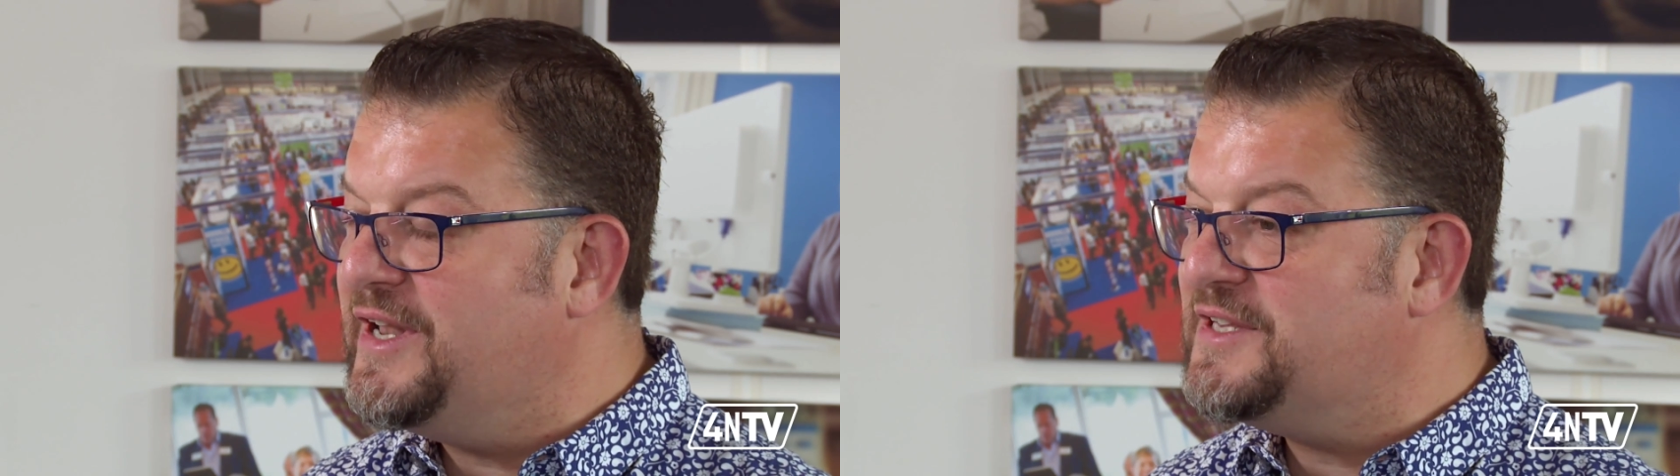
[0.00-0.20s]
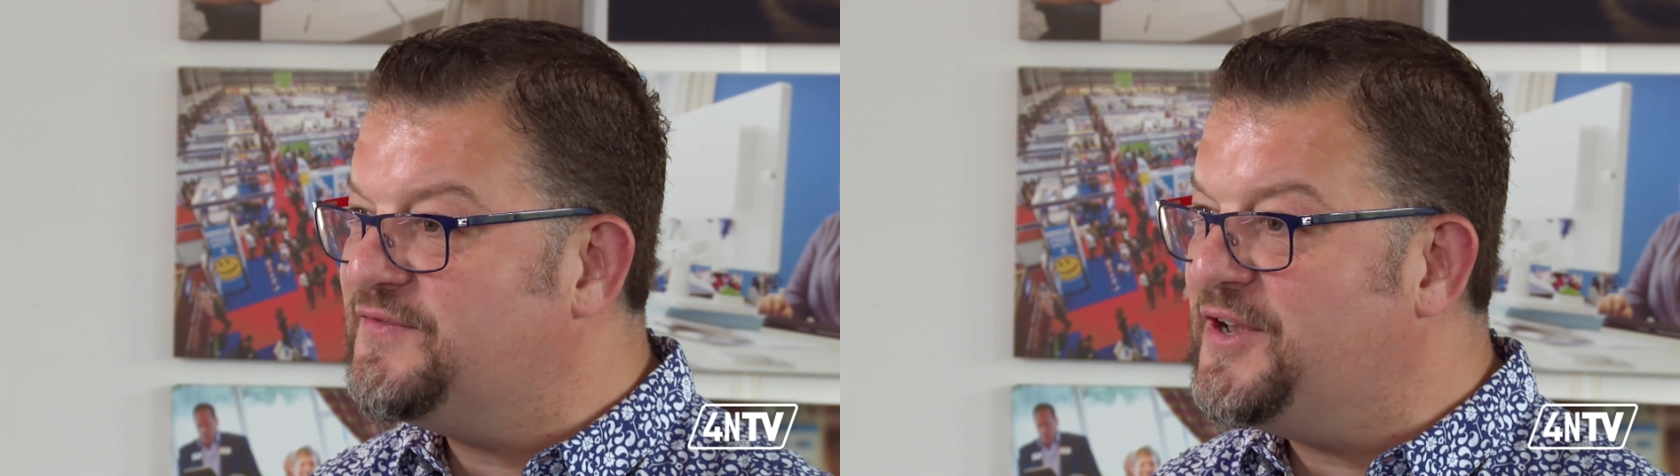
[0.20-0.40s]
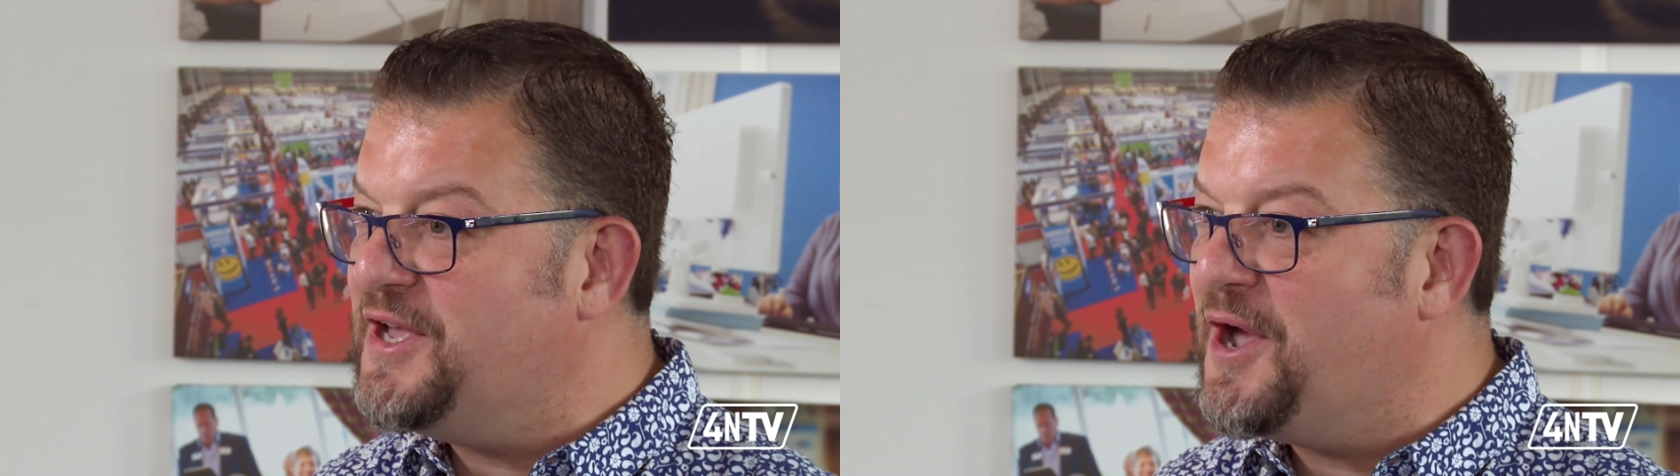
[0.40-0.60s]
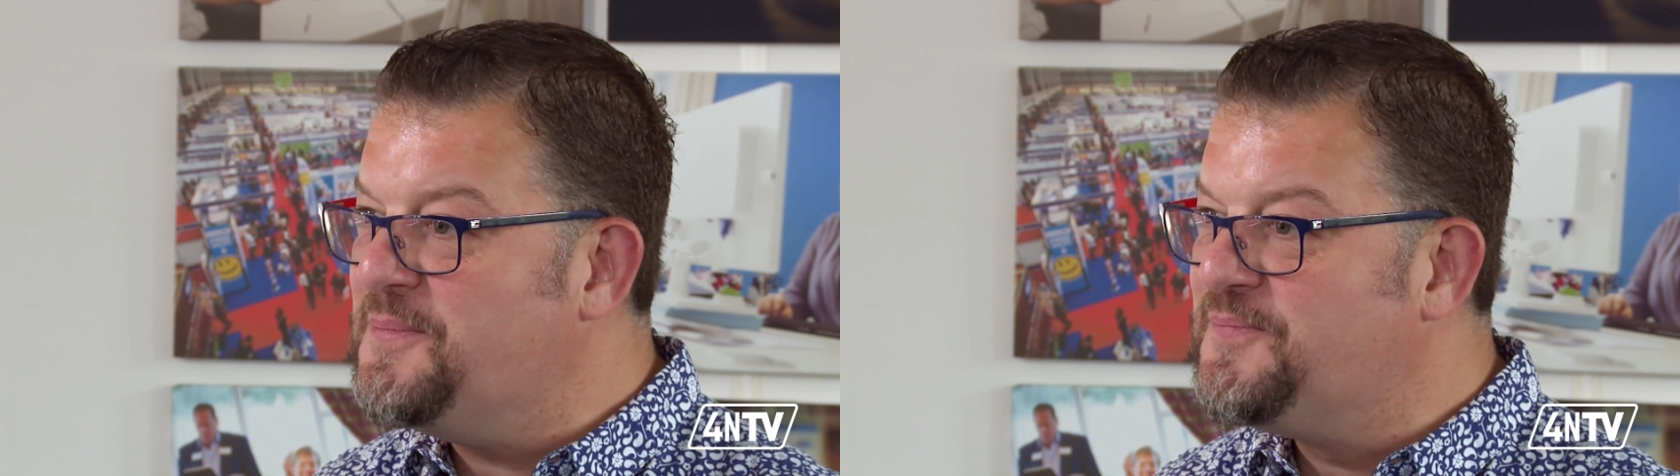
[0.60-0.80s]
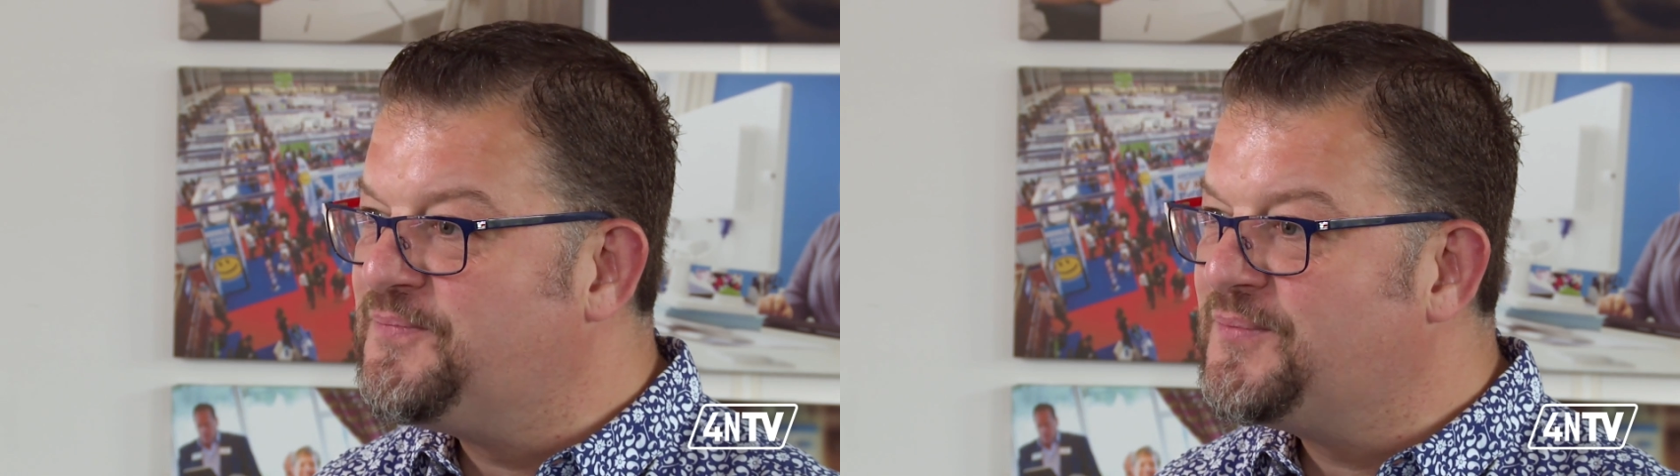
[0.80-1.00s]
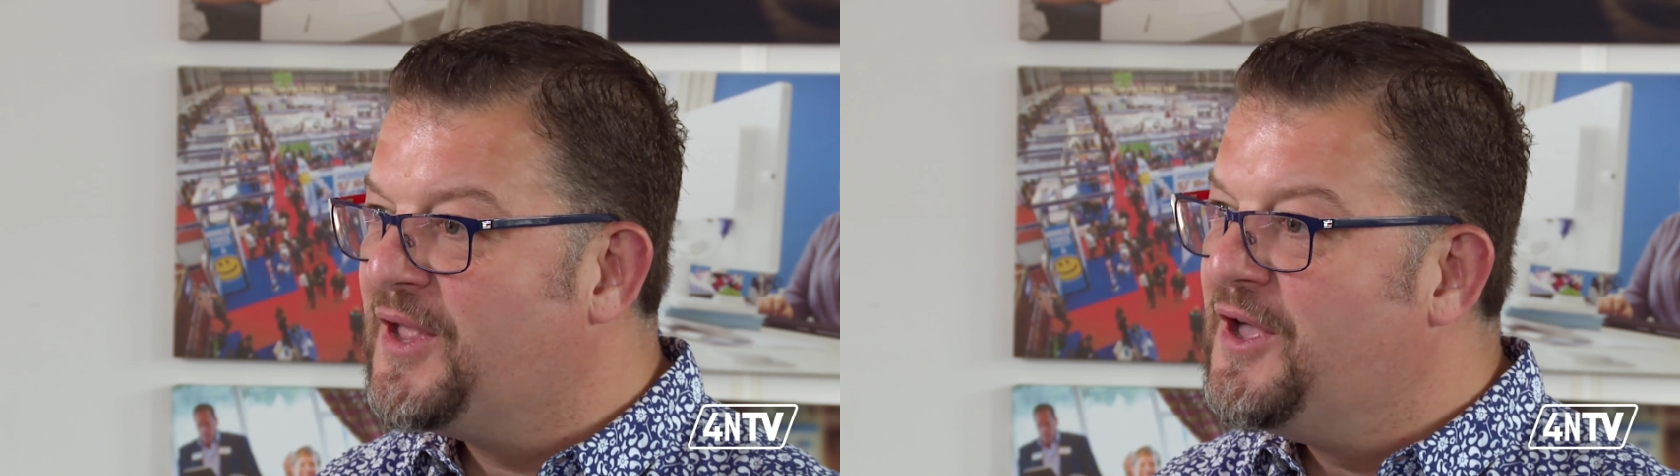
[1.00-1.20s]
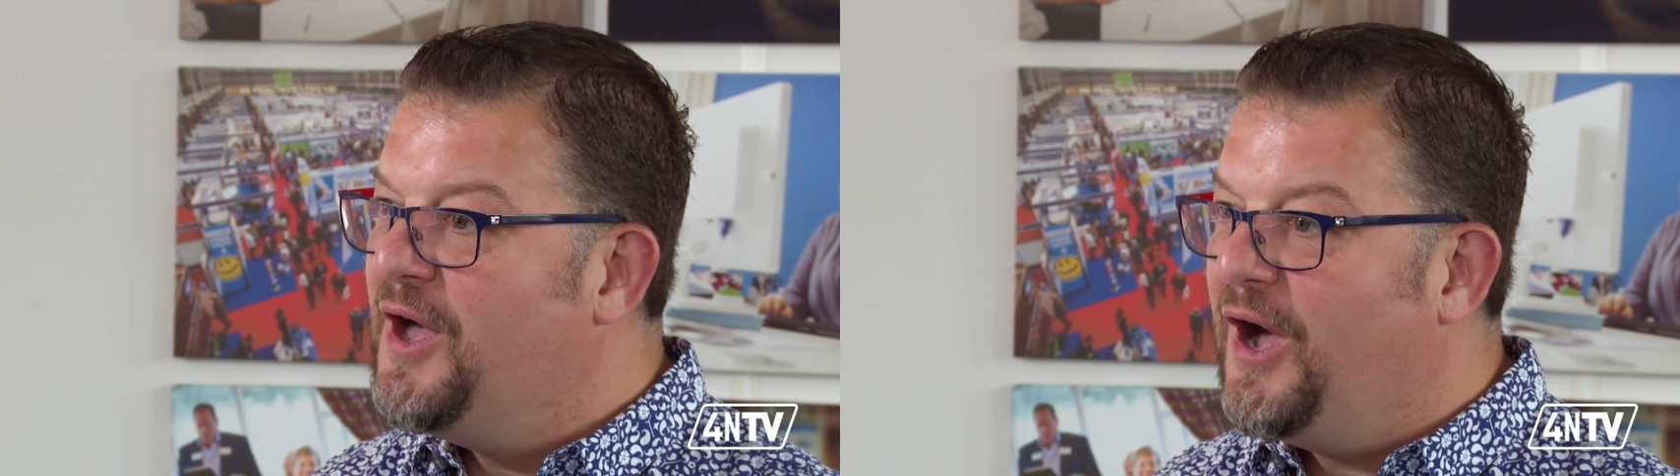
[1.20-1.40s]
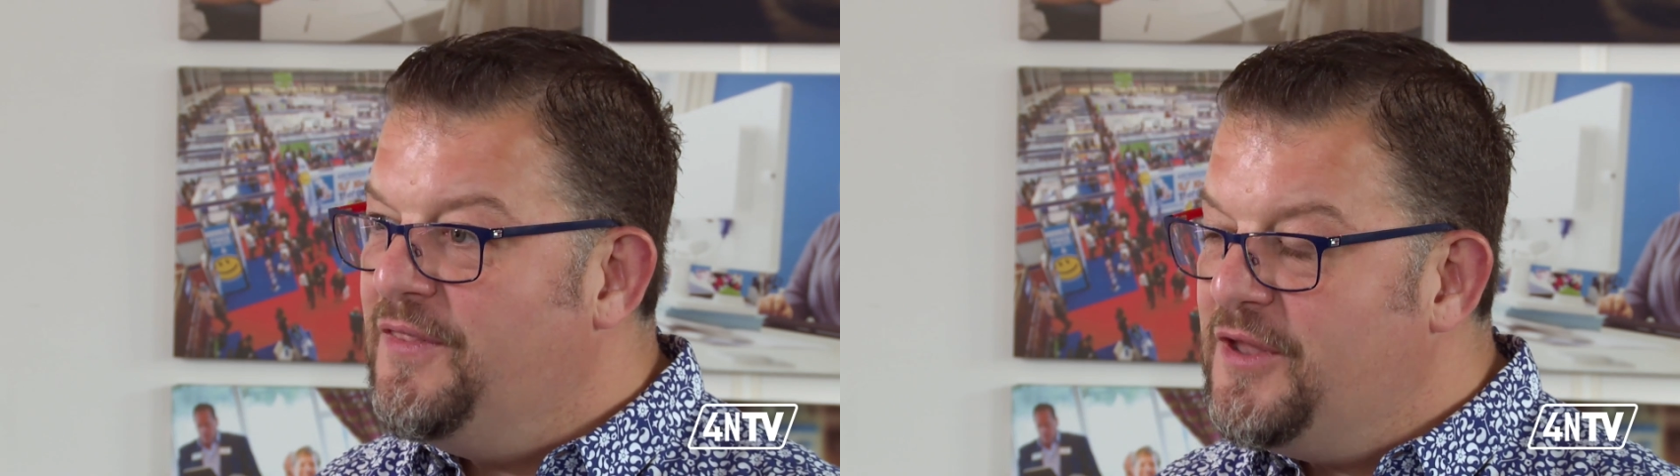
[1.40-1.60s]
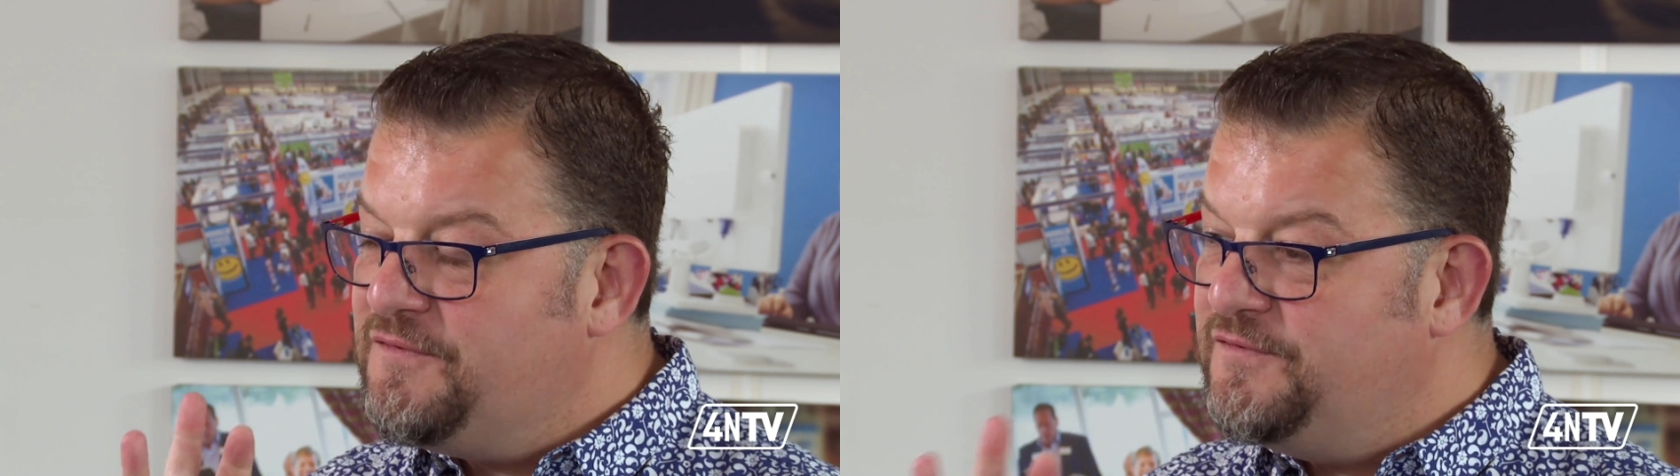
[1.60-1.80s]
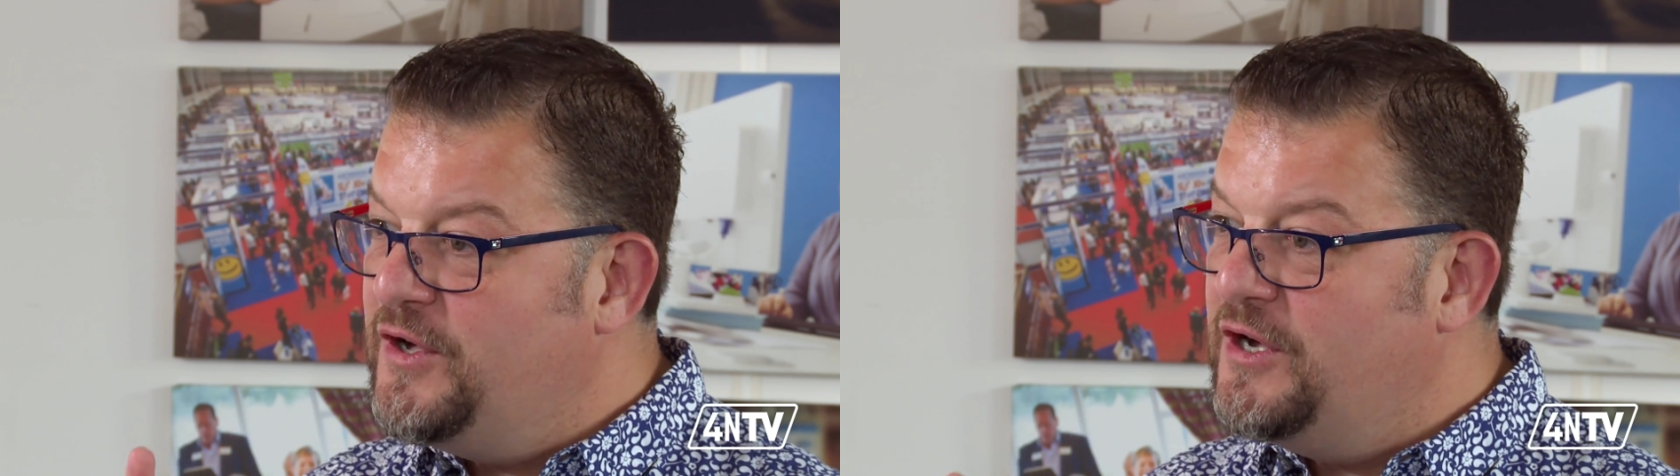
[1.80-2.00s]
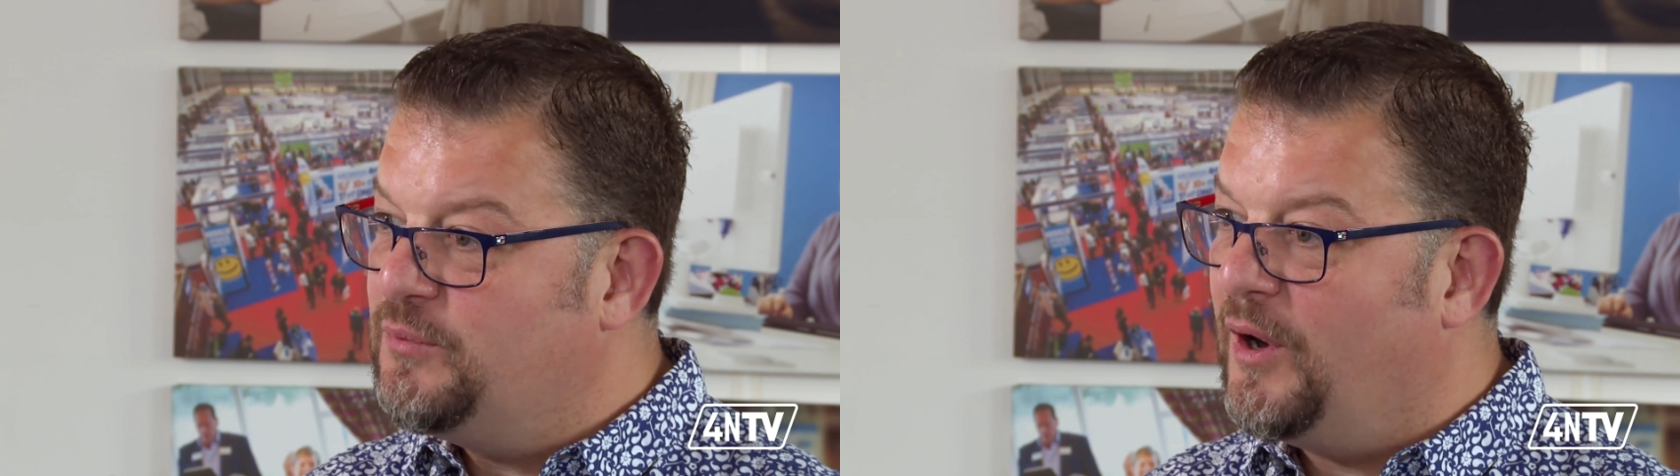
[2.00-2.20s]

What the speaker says: this video. And the third